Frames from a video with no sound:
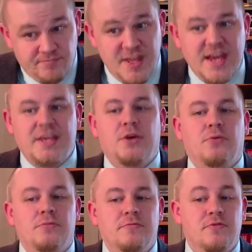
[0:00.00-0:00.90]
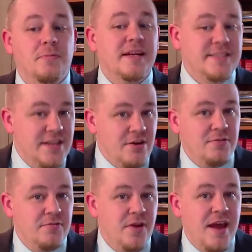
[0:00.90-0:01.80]
Thank you. From
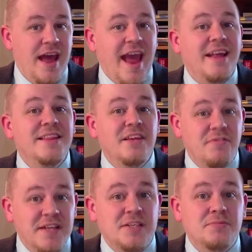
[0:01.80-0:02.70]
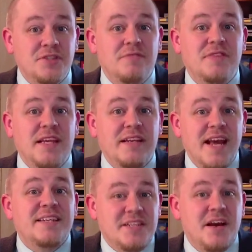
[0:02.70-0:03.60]
myself and the victims of the
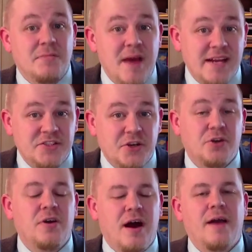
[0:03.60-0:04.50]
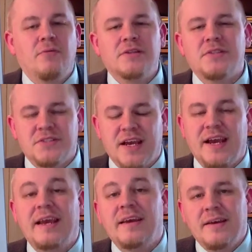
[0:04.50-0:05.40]
next gun massacre, I want to
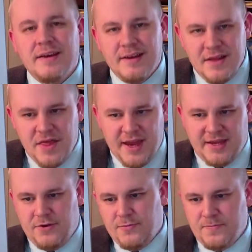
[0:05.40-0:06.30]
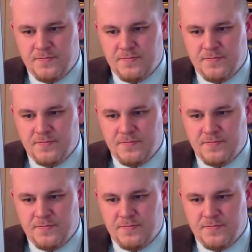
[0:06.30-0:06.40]
say thank you.